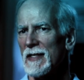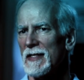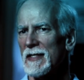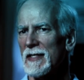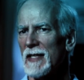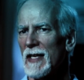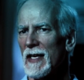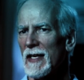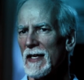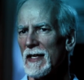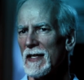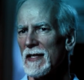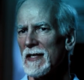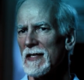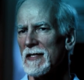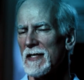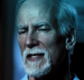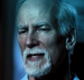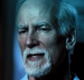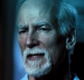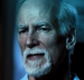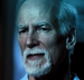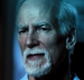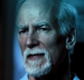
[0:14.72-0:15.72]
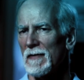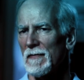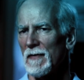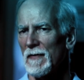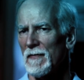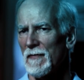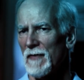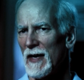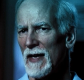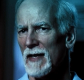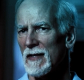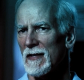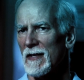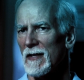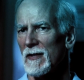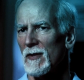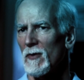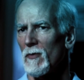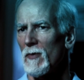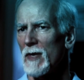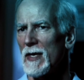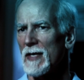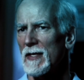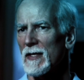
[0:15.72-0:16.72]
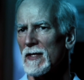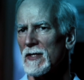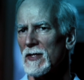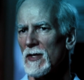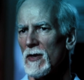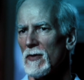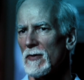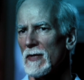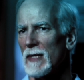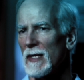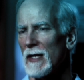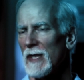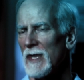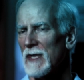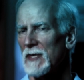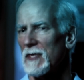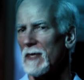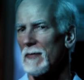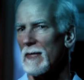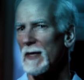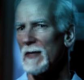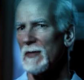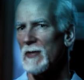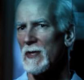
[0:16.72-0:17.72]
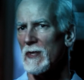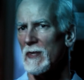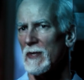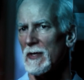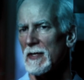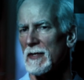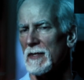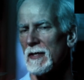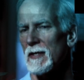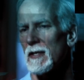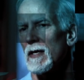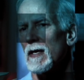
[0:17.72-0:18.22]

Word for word: Dr. Stephen Cannon. In this episode of Ask